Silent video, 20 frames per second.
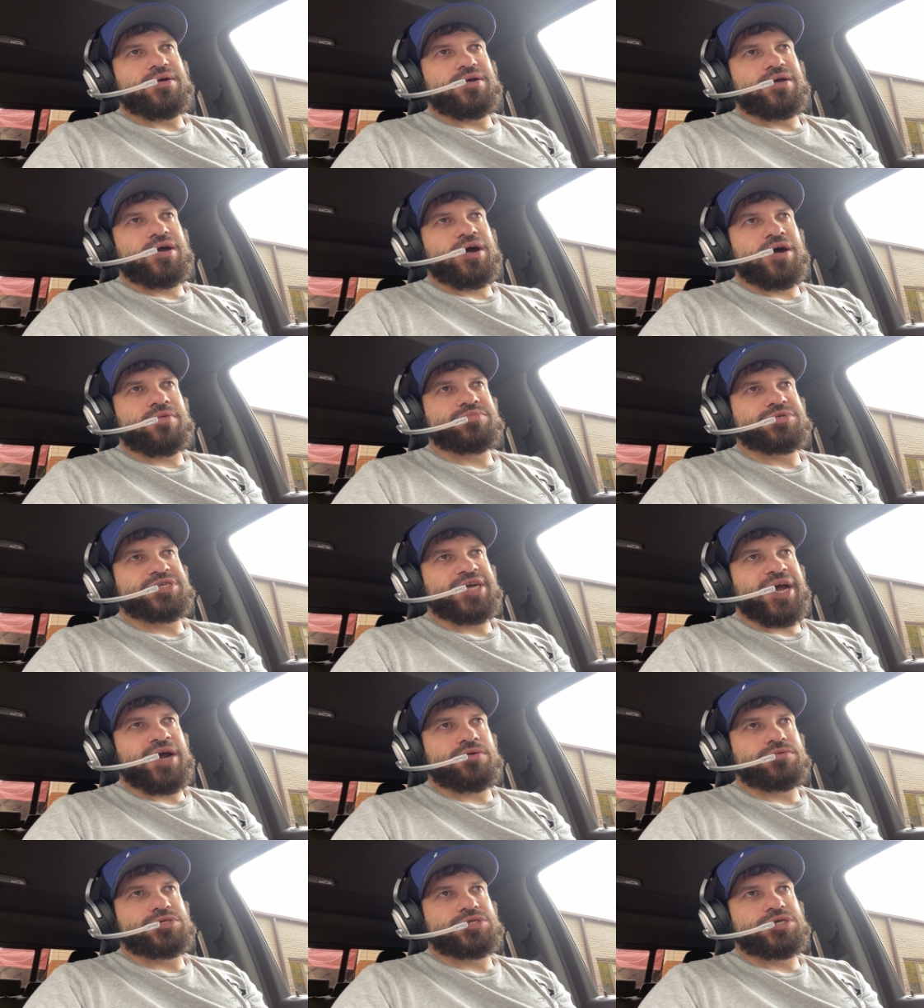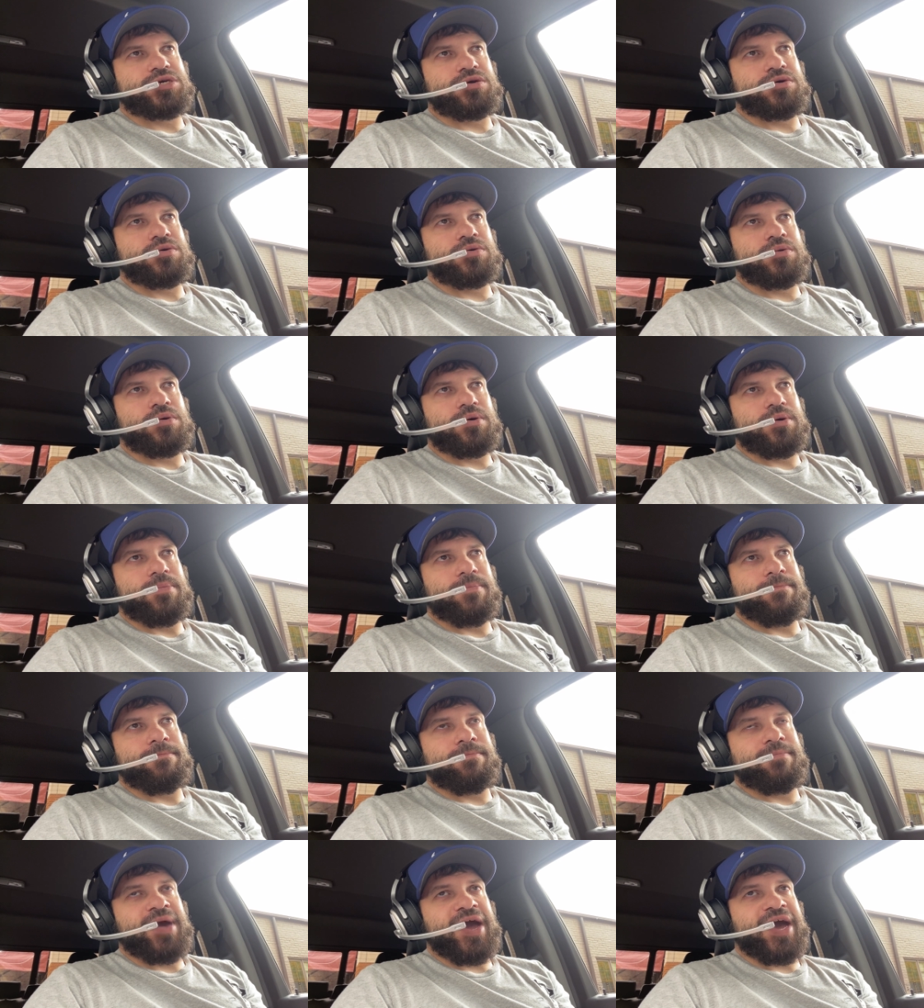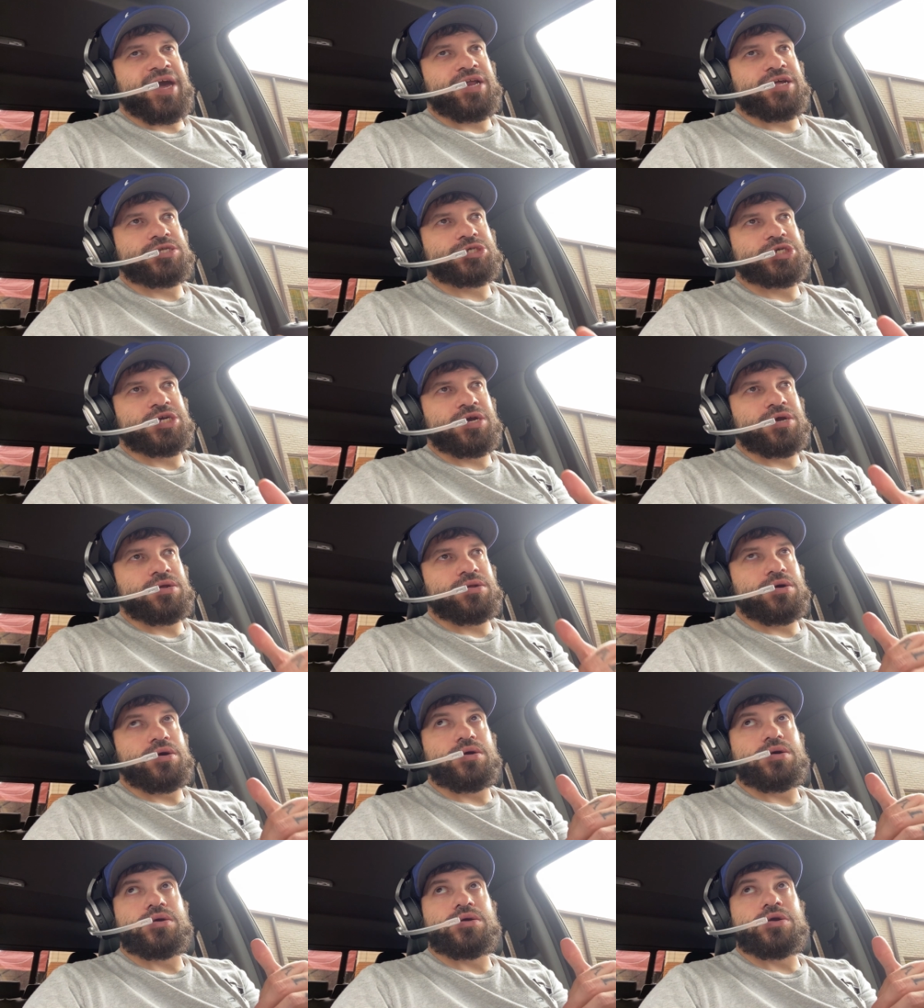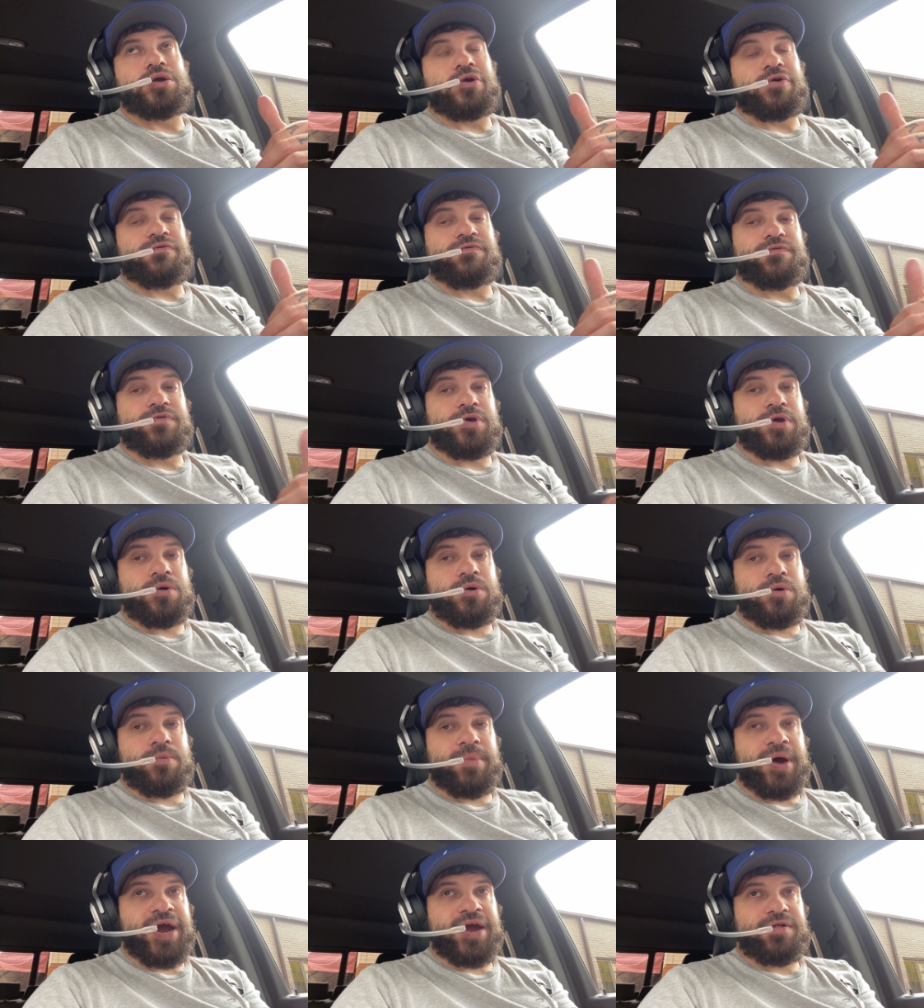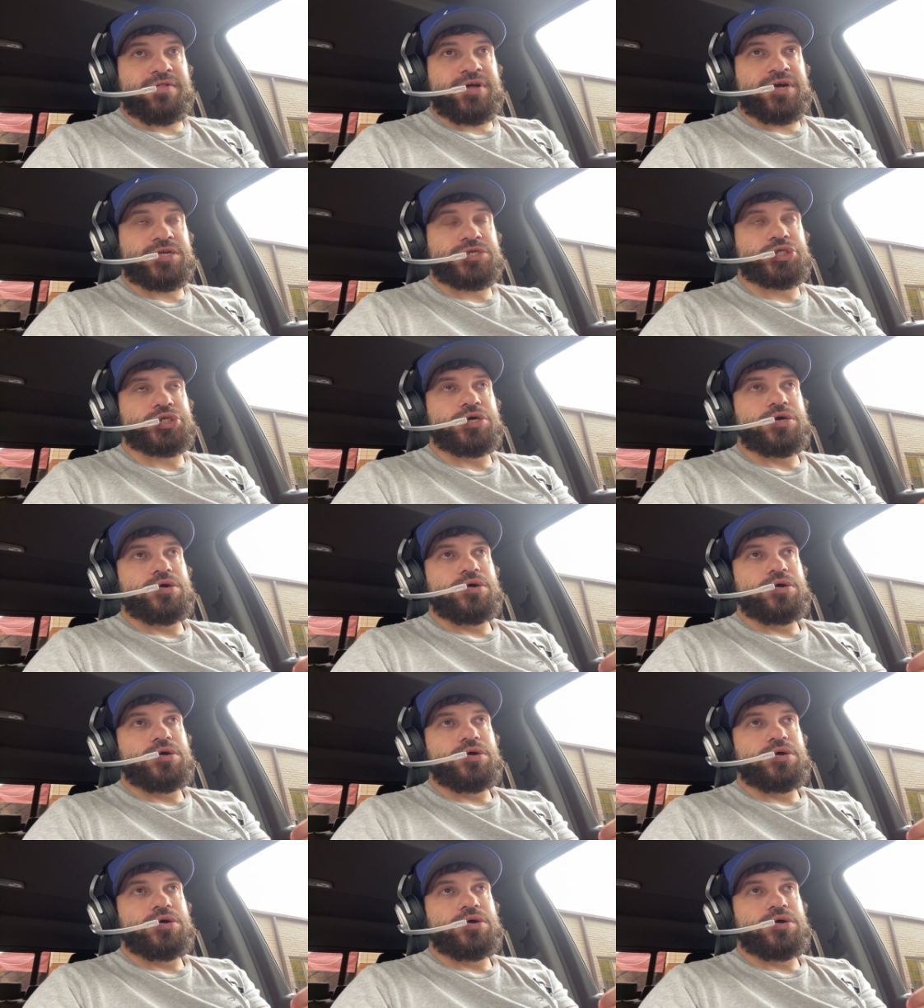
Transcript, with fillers: comes down to managing your fuel mileage,